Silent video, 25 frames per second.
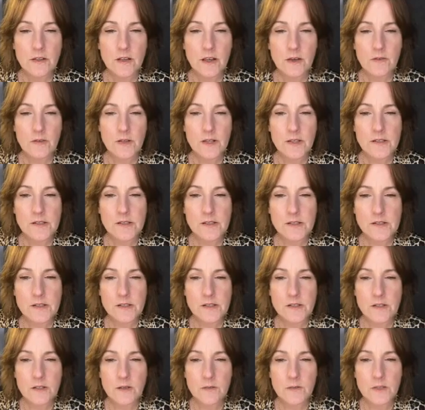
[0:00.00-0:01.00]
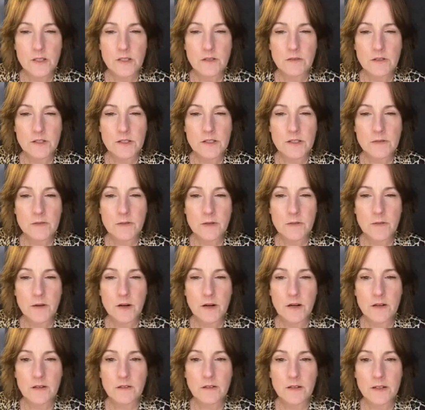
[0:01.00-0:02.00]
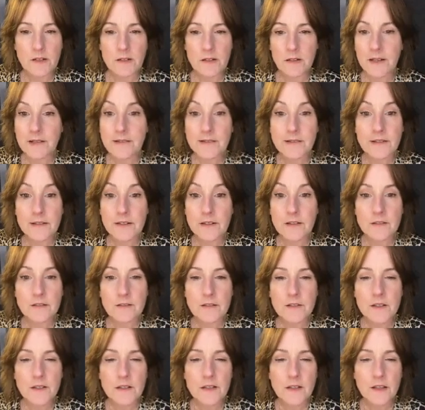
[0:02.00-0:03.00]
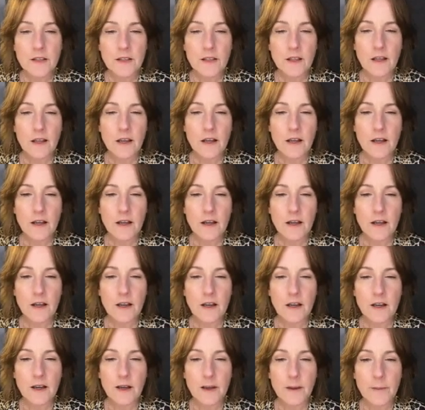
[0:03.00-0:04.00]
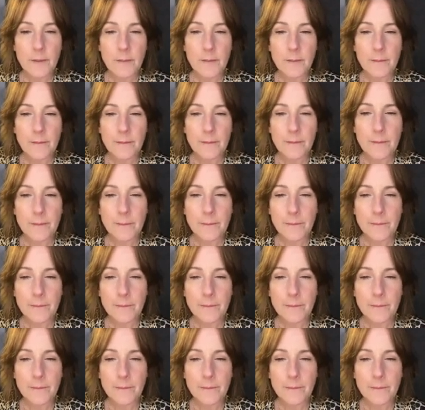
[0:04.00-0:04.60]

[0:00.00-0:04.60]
that way, since he told me he wants to be a part of it. I don't know.